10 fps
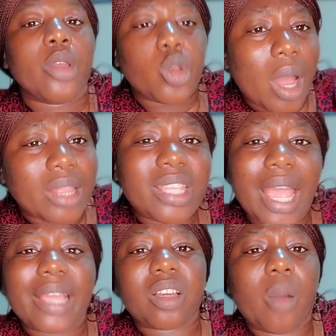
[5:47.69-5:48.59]
you are
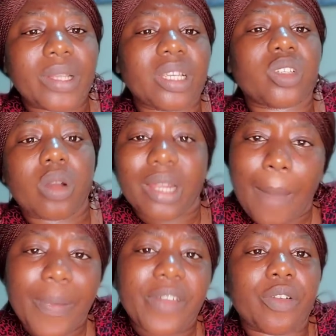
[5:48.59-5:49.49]
there in the comment section
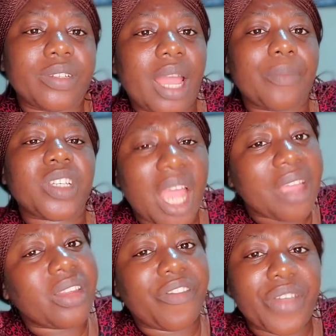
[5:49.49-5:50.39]
clapping for them,
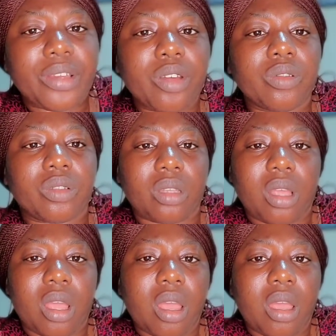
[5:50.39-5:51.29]
sharing the videos,
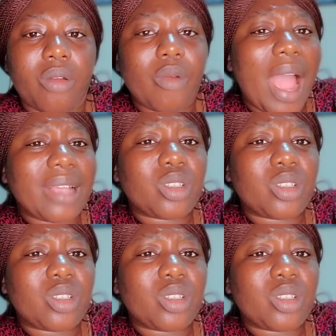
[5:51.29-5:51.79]
right?